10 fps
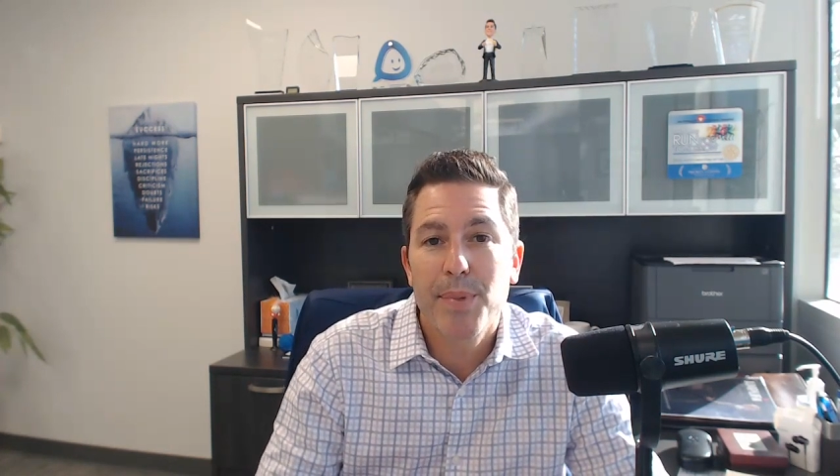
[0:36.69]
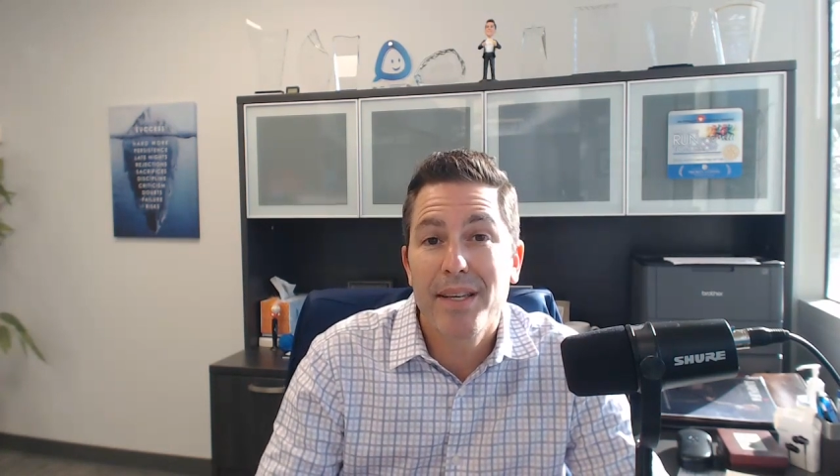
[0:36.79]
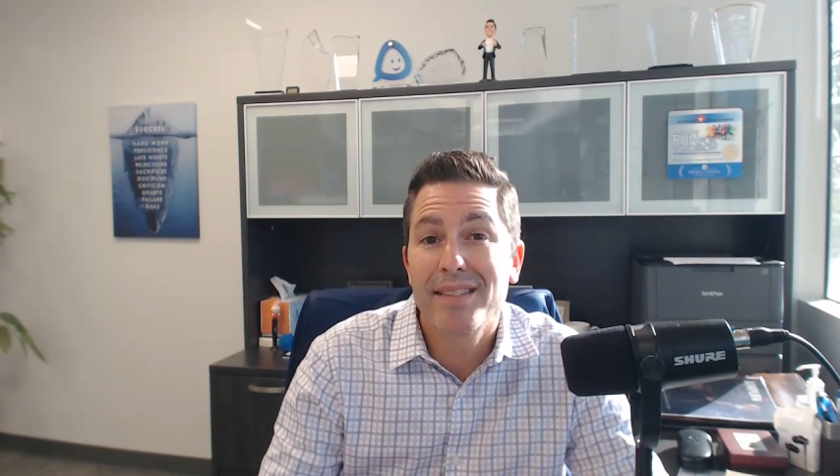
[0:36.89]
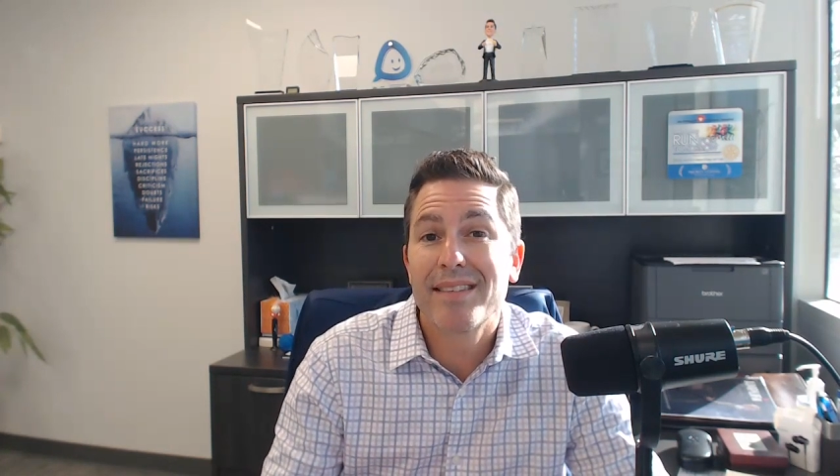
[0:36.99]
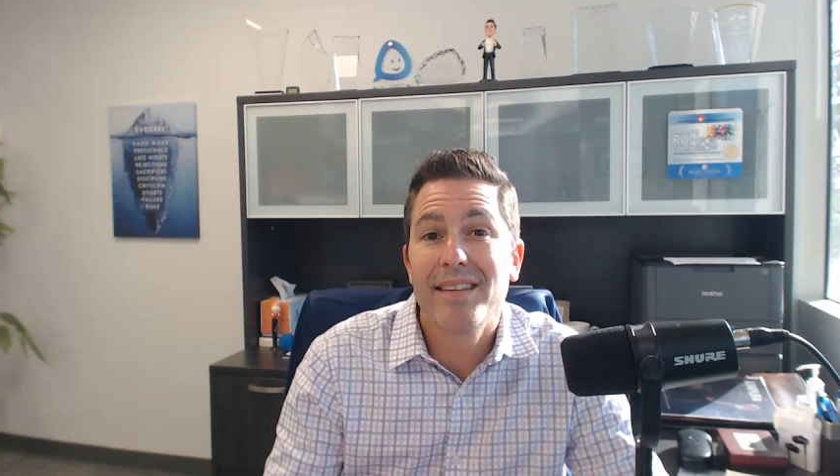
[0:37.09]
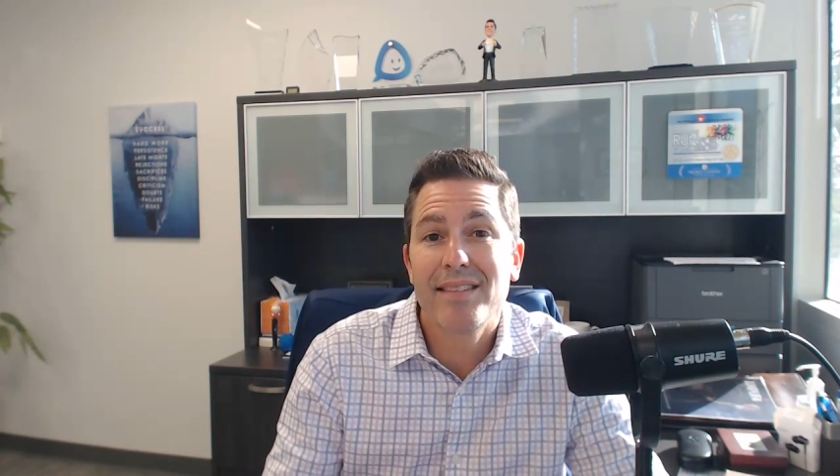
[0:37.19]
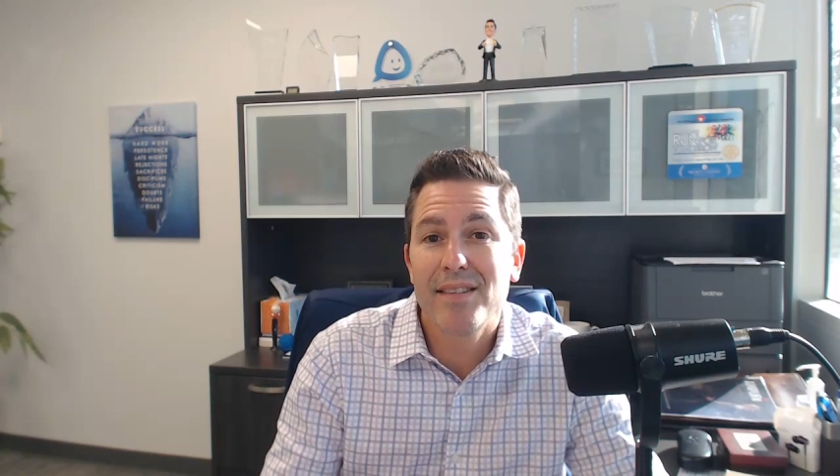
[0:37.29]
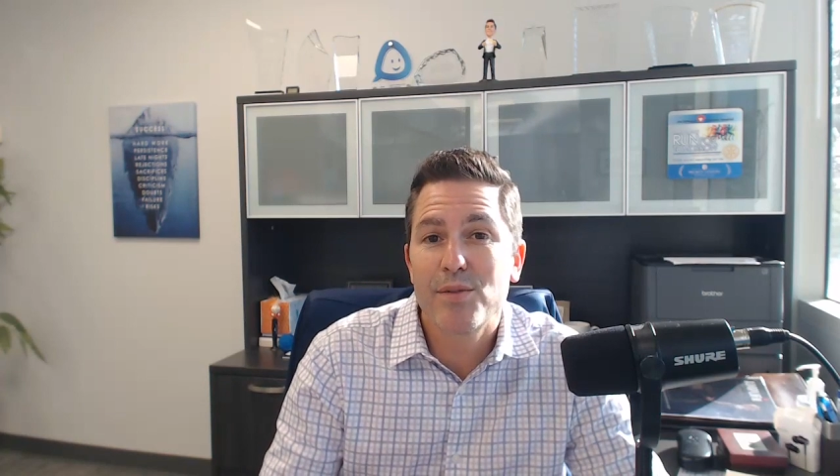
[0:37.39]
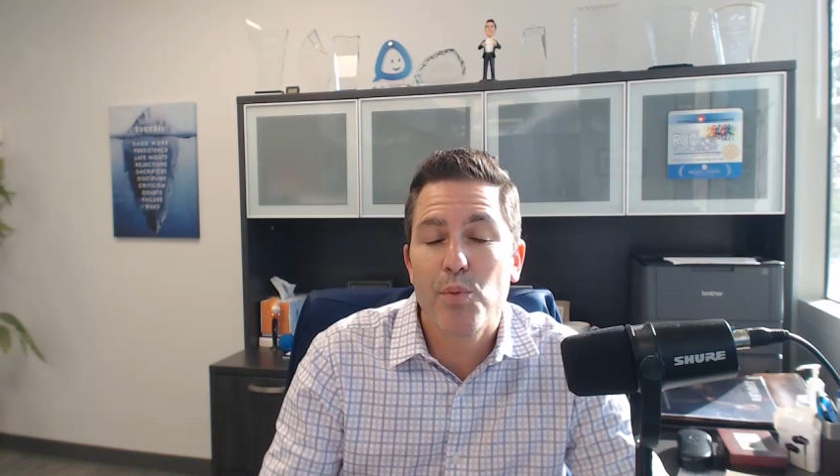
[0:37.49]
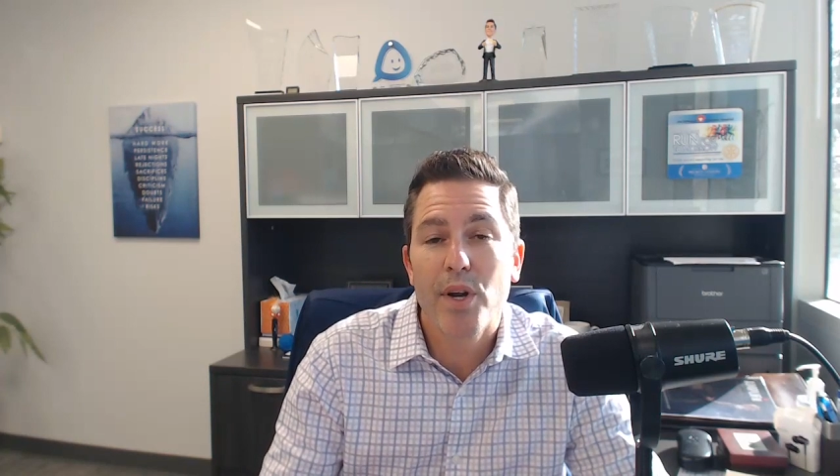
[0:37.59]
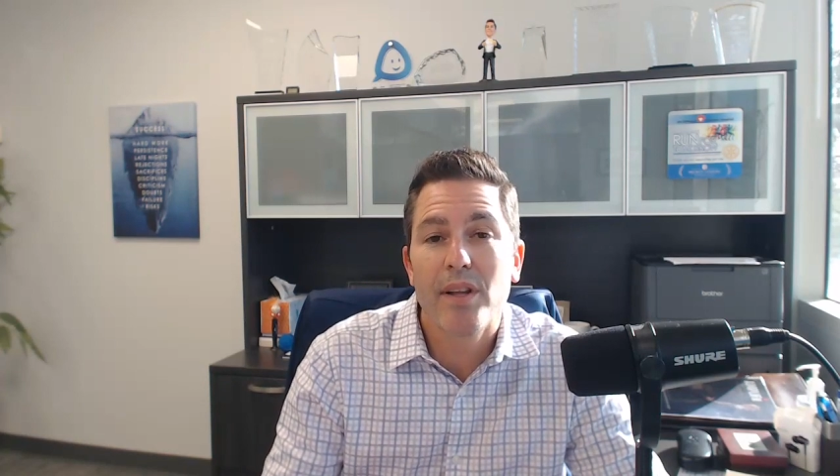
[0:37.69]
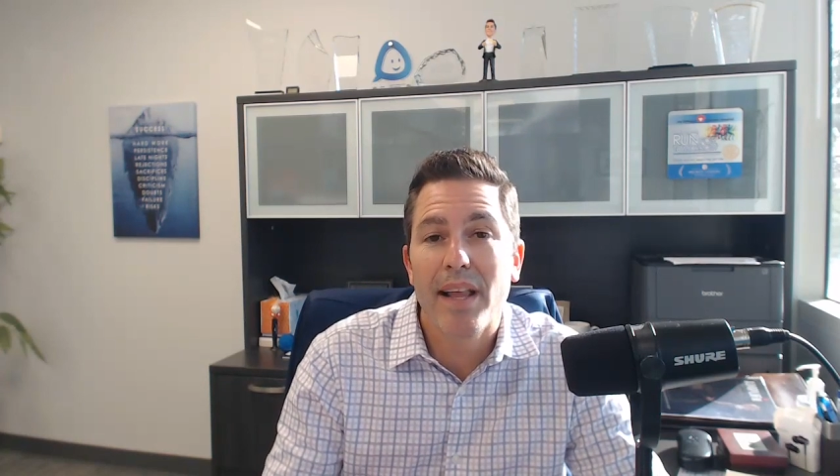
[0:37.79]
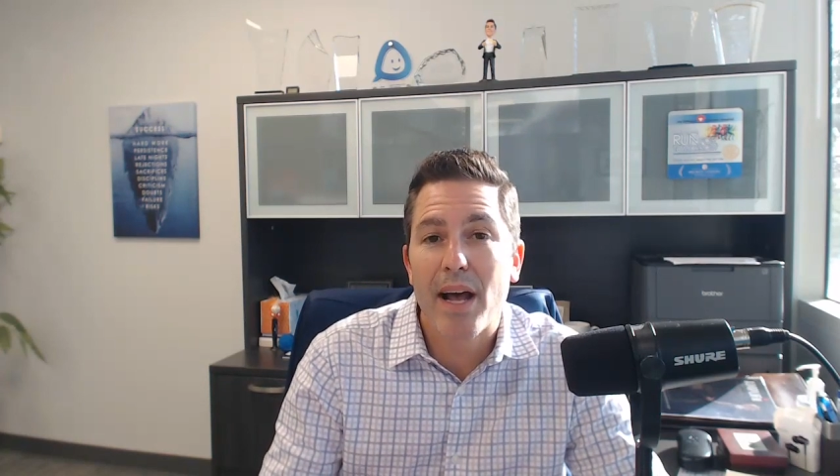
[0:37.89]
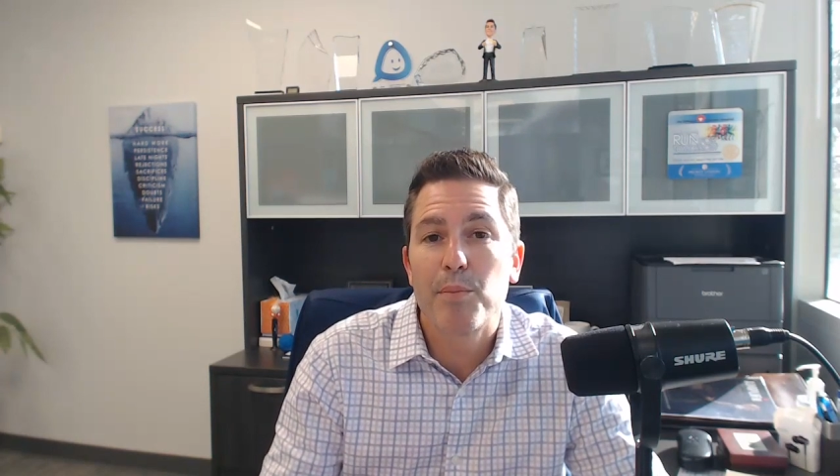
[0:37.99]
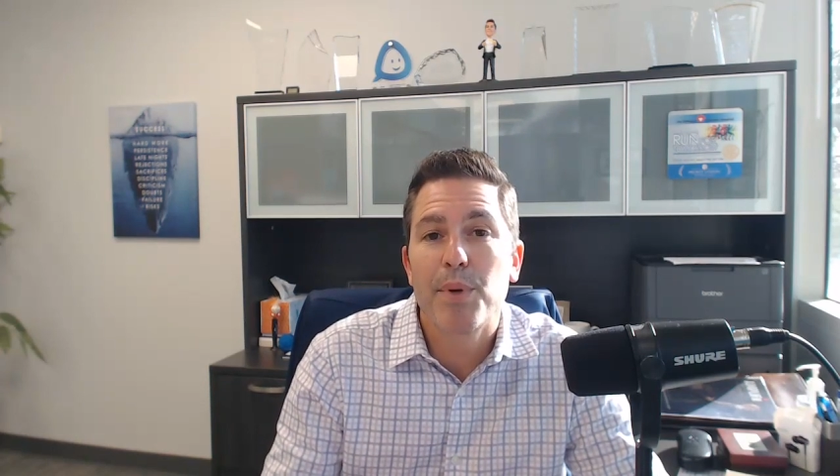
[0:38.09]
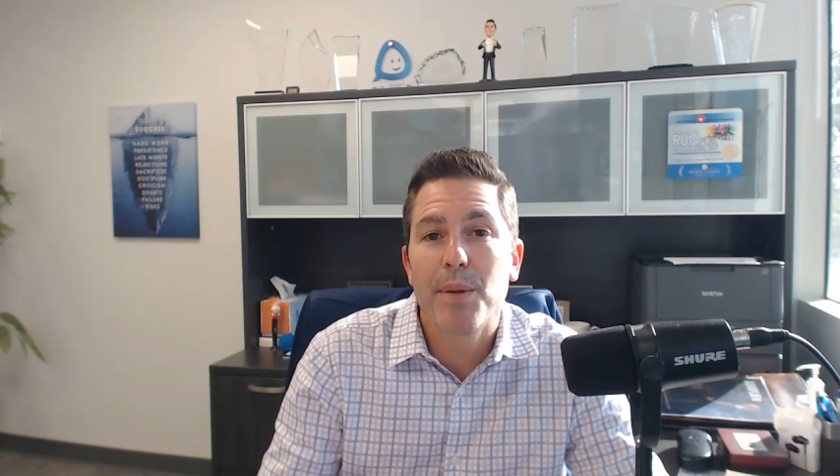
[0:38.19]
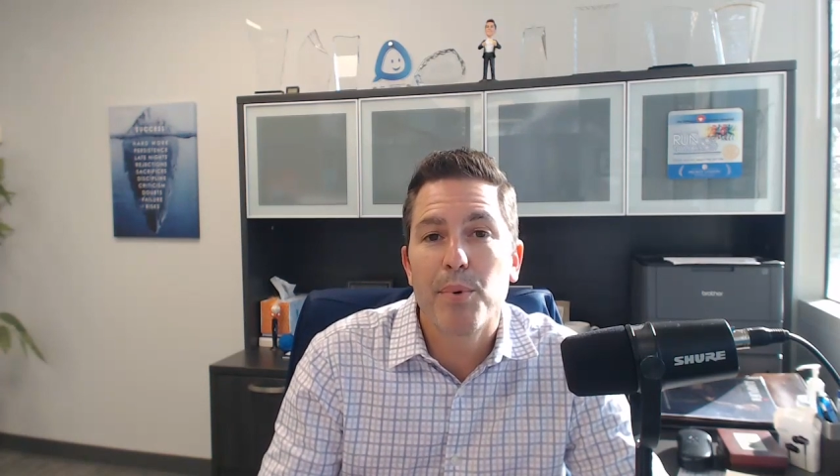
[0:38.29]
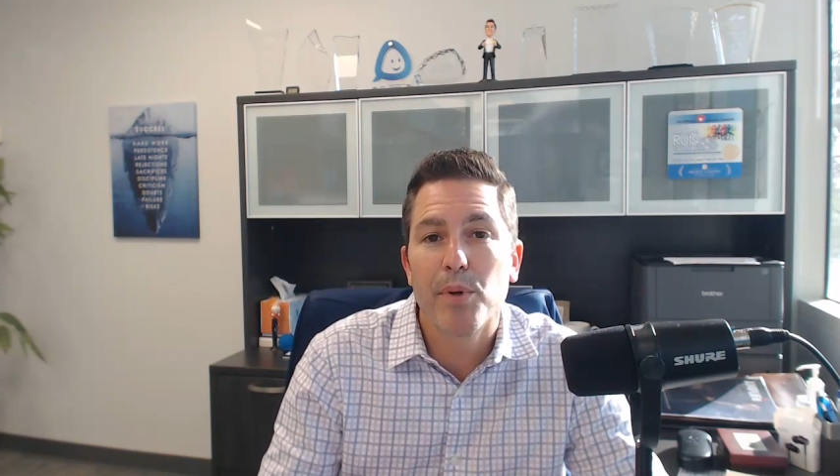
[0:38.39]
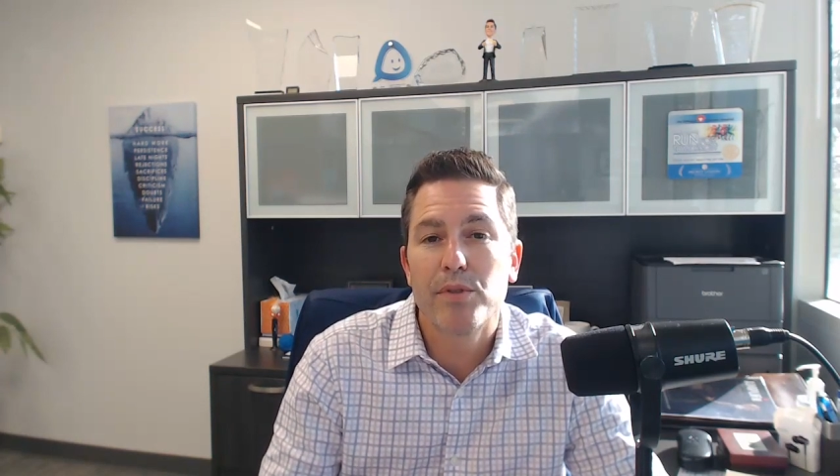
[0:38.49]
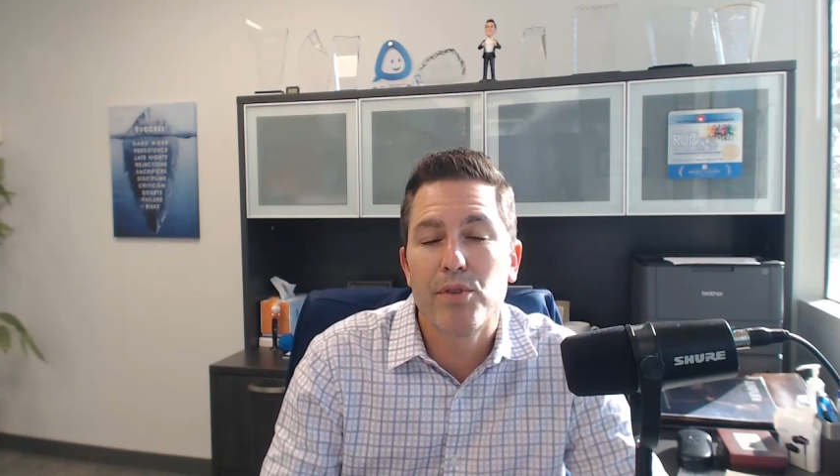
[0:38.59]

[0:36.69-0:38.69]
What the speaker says: because this is what allowed people